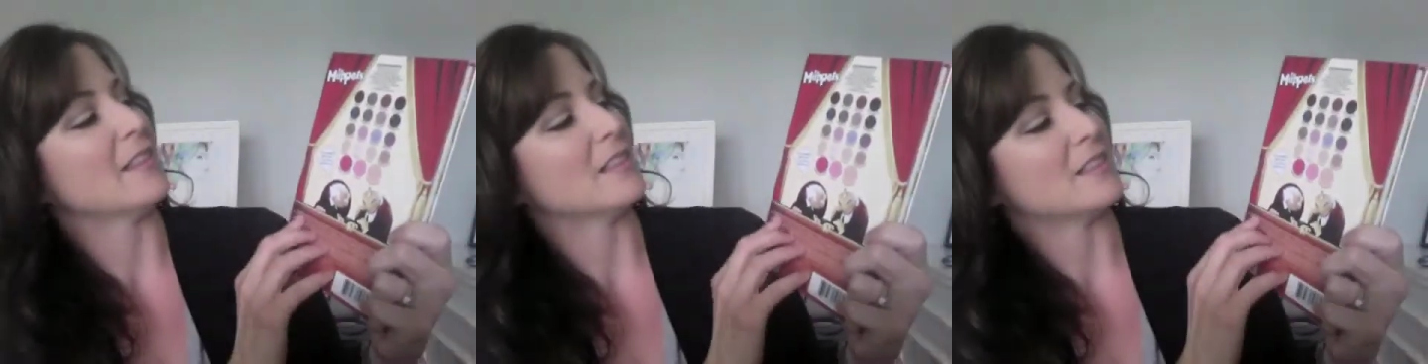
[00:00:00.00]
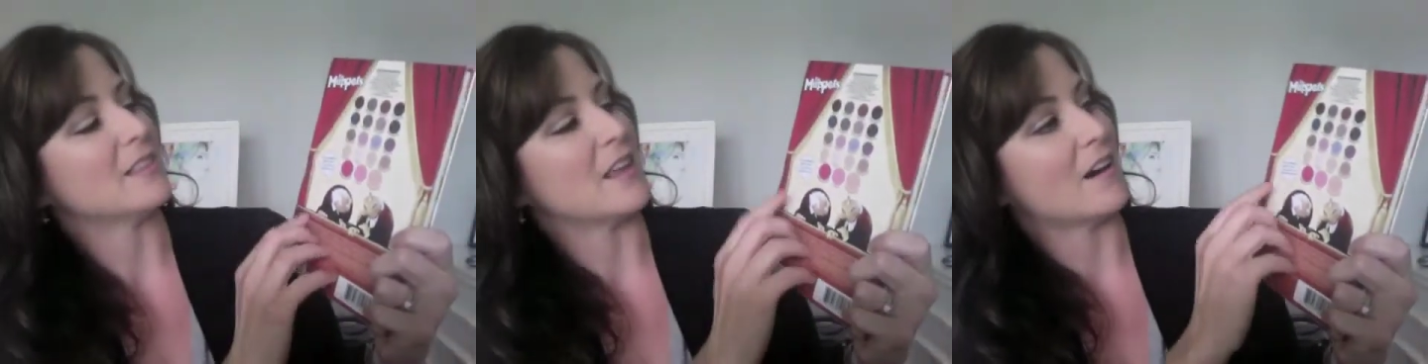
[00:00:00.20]

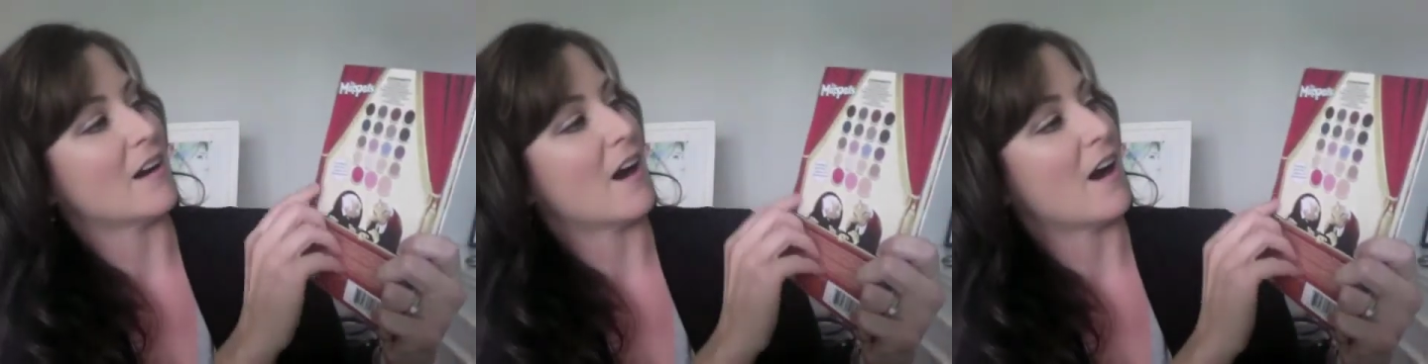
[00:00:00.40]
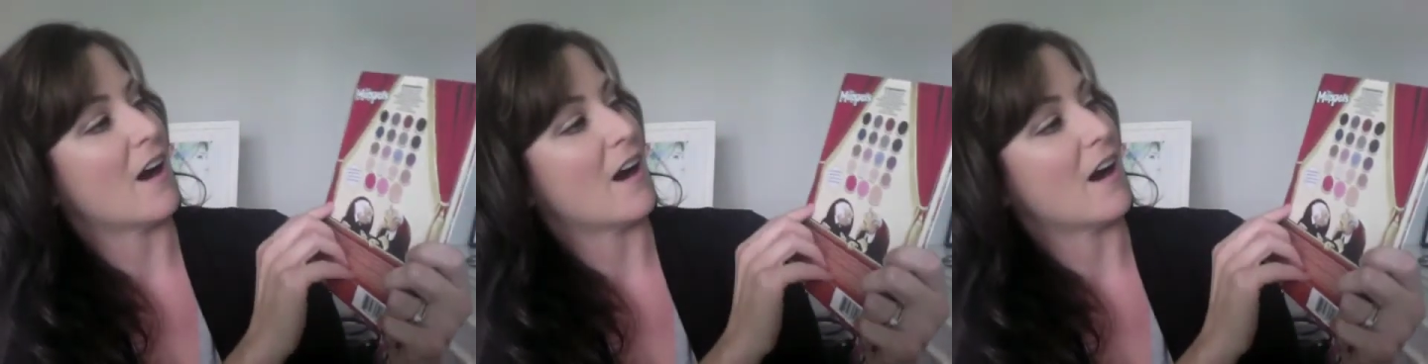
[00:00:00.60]
There
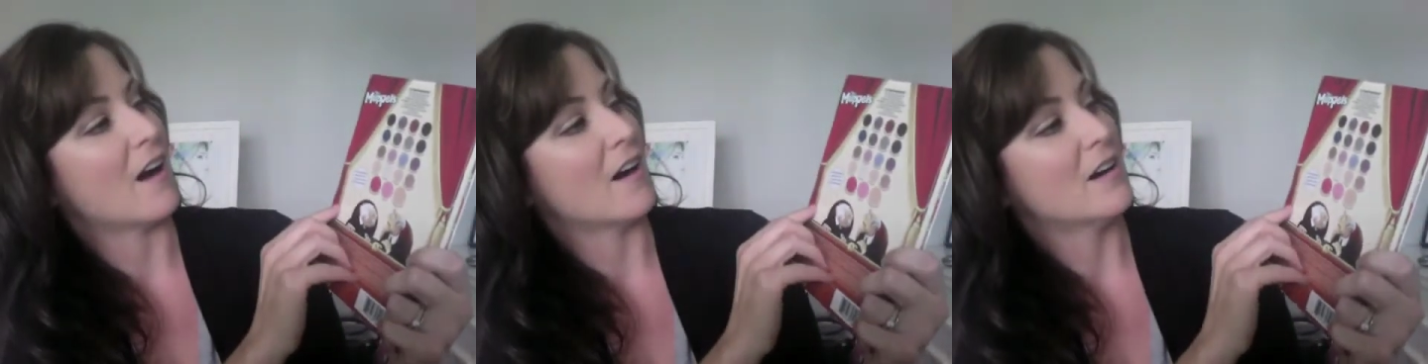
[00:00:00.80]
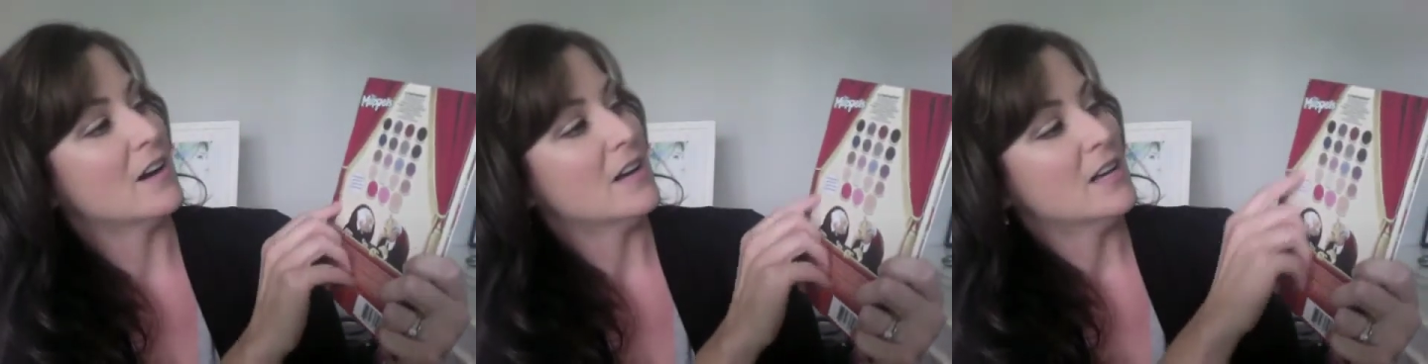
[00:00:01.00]

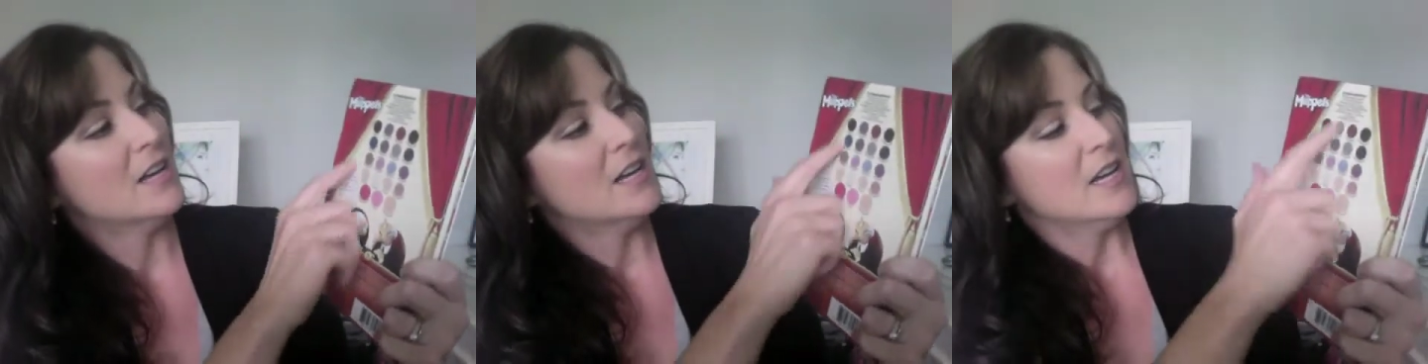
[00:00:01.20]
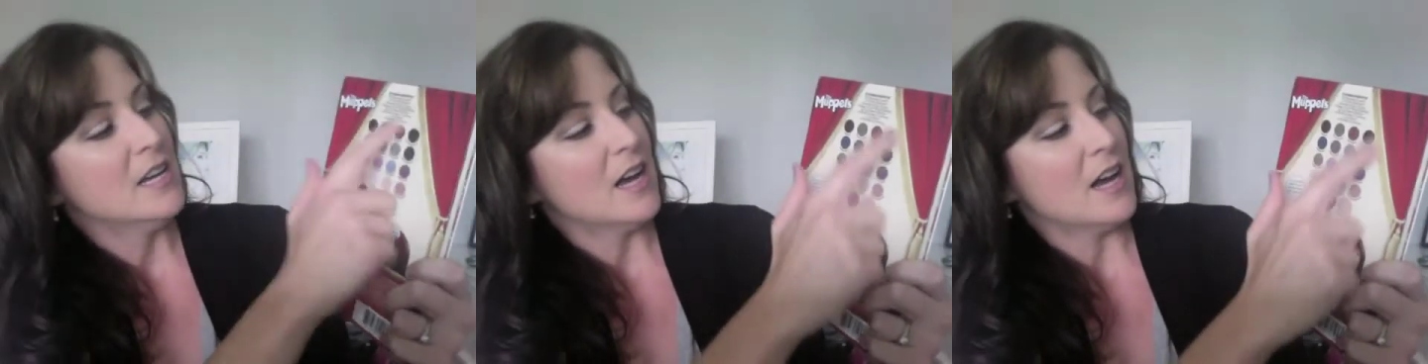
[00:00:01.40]

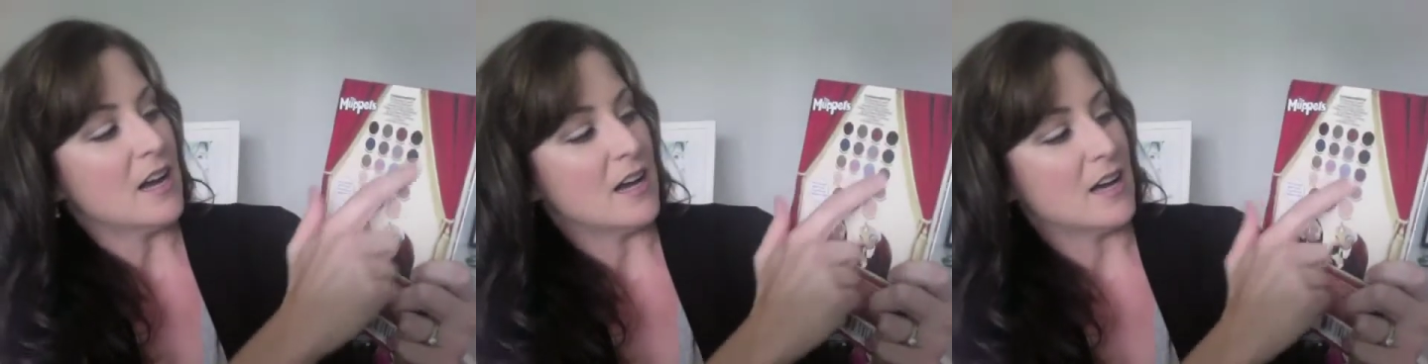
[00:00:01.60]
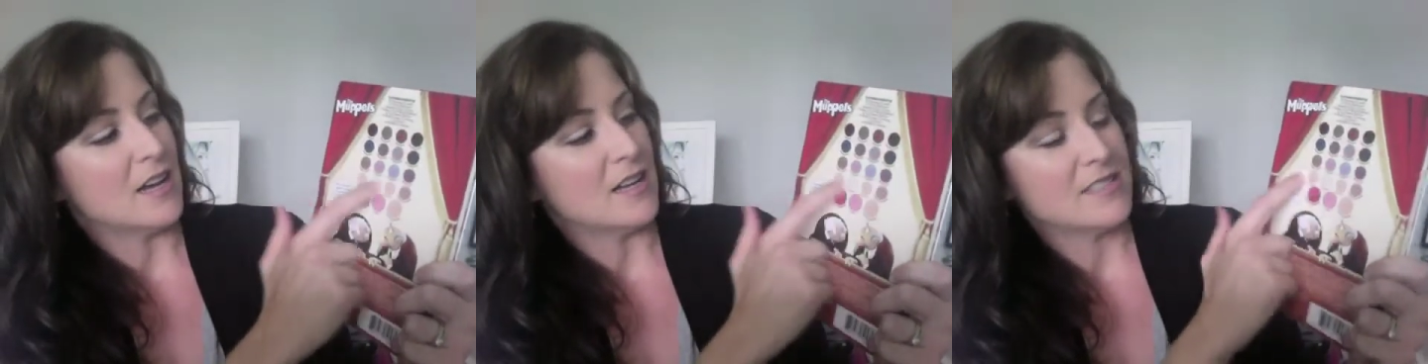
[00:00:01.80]

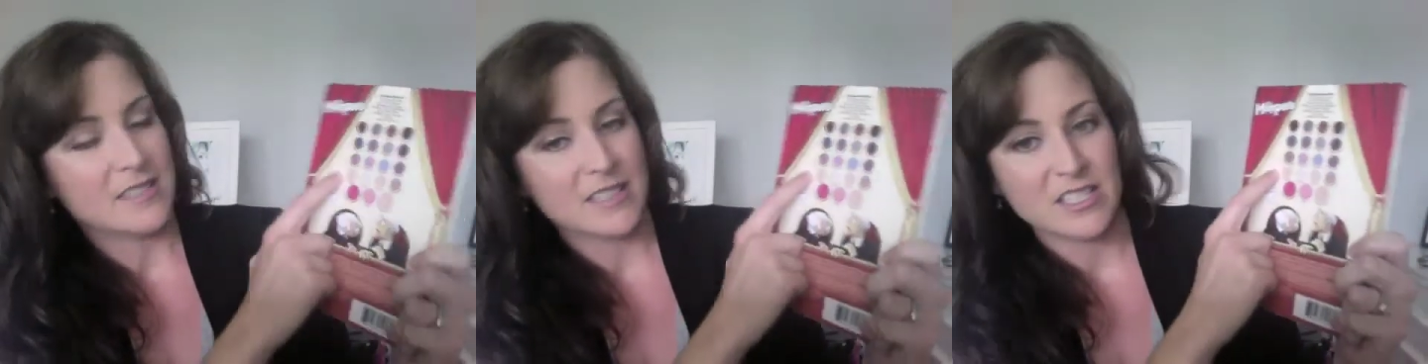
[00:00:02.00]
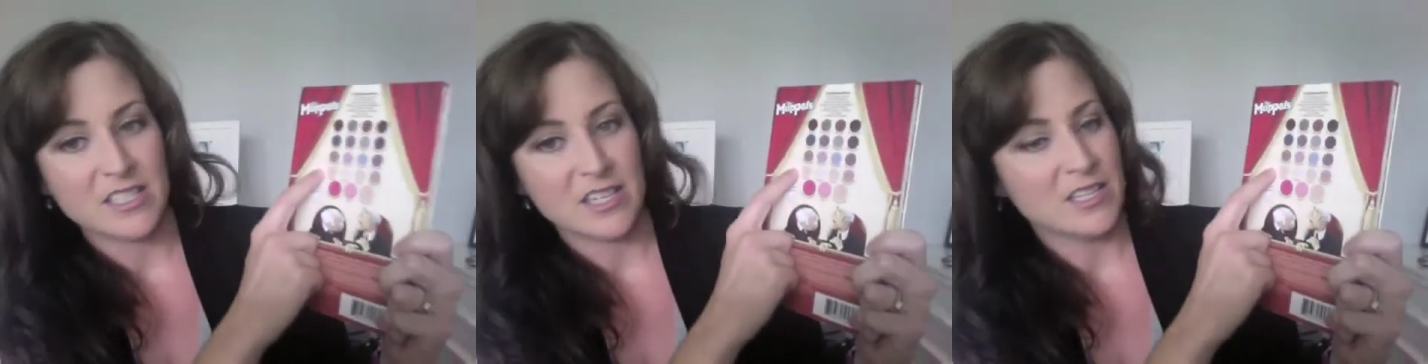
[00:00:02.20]
are
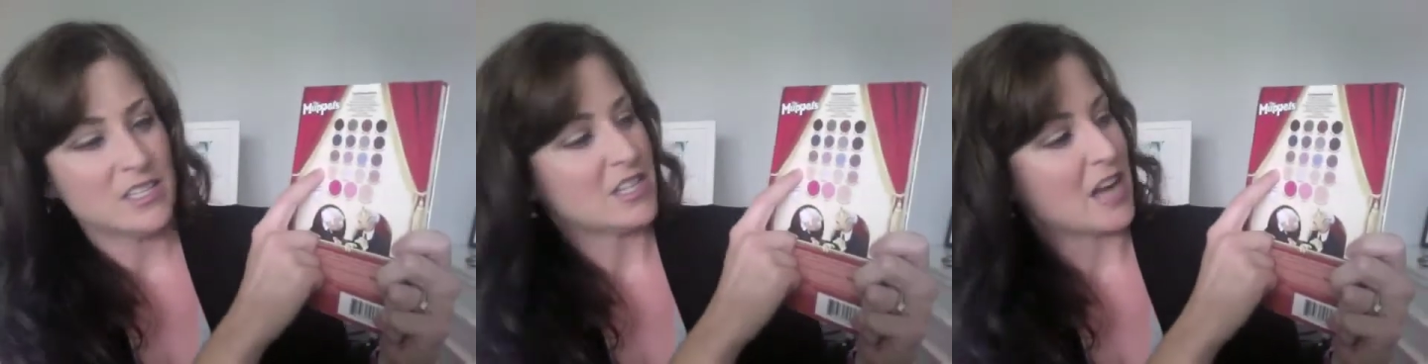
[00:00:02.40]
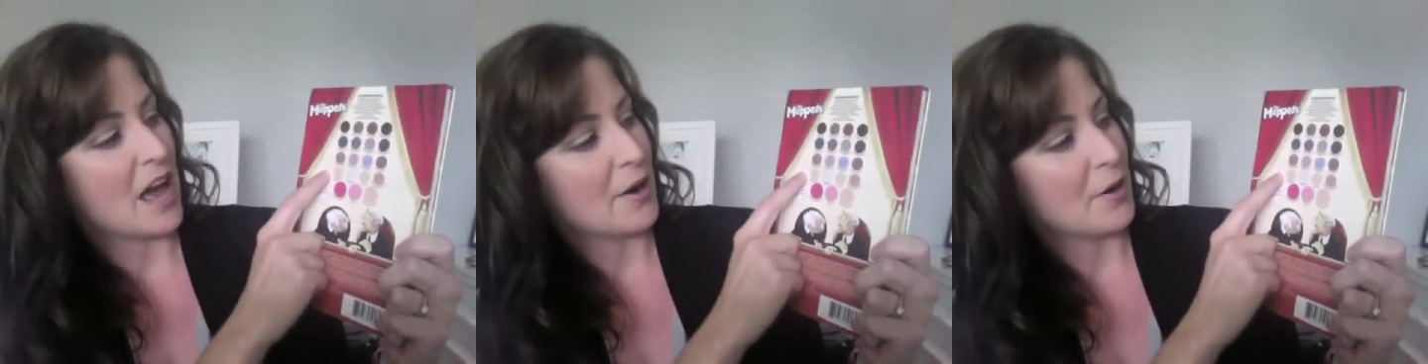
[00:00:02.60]
16
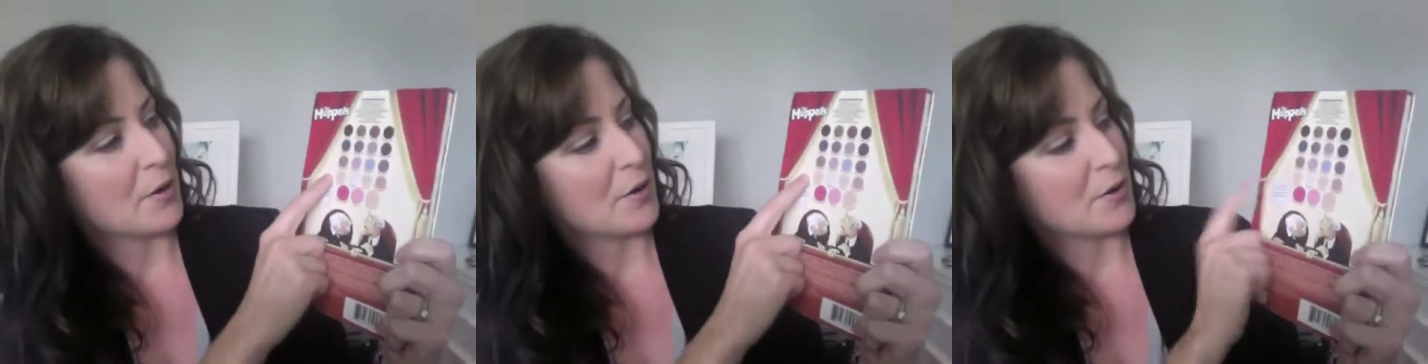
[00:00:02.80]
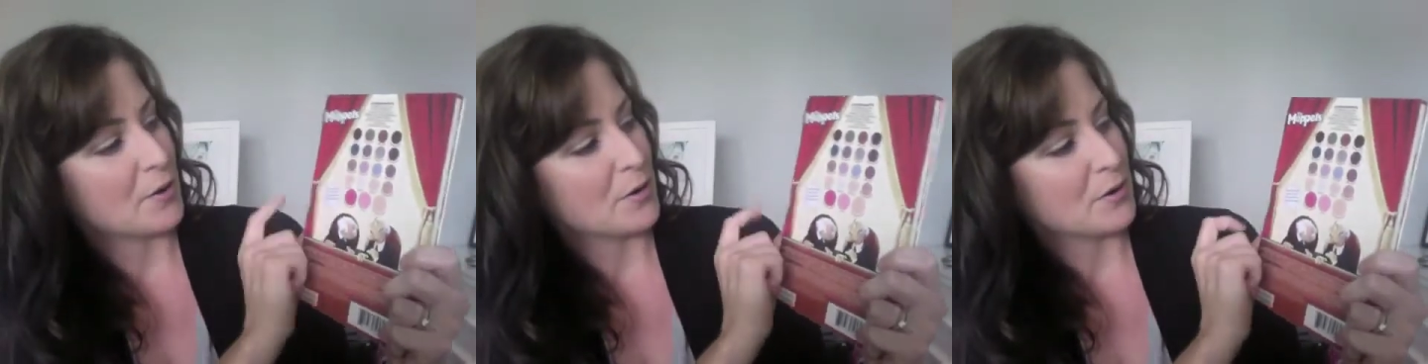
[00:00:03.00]

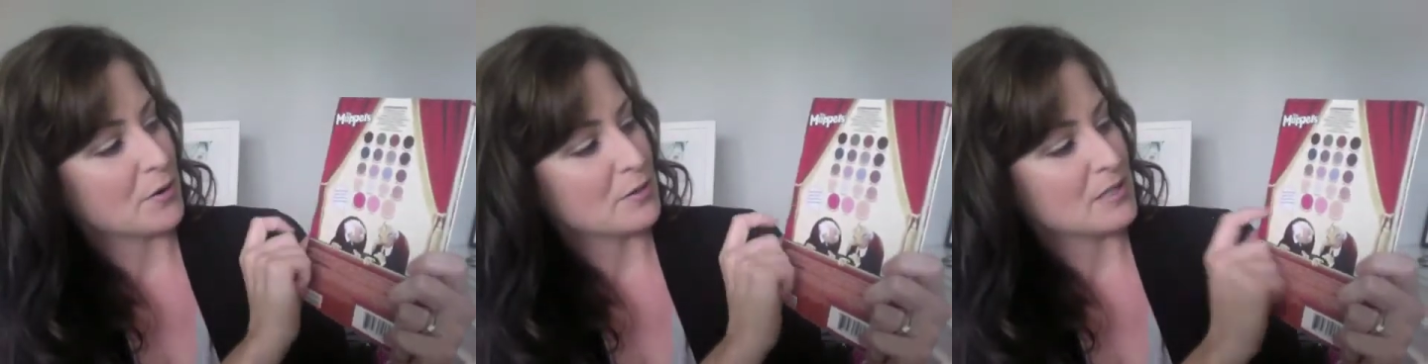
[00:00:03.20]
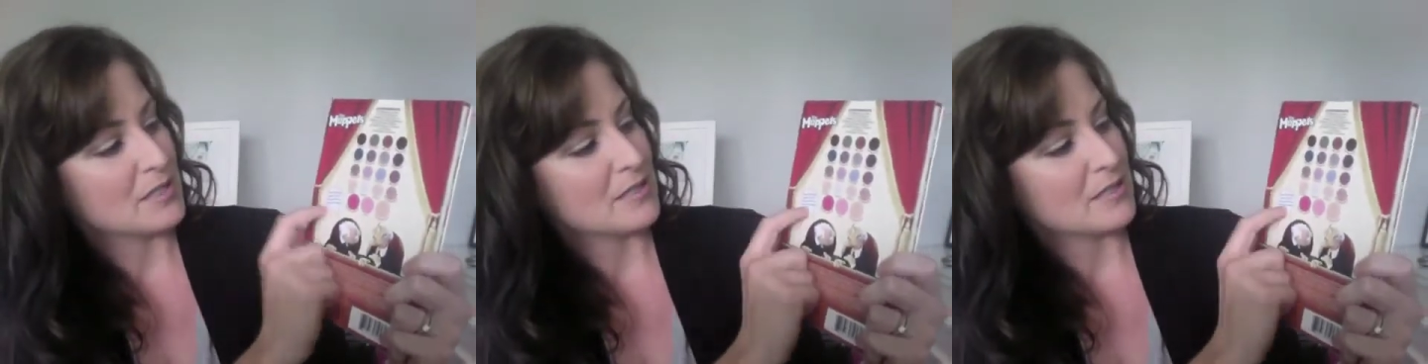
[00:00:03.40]
shadows,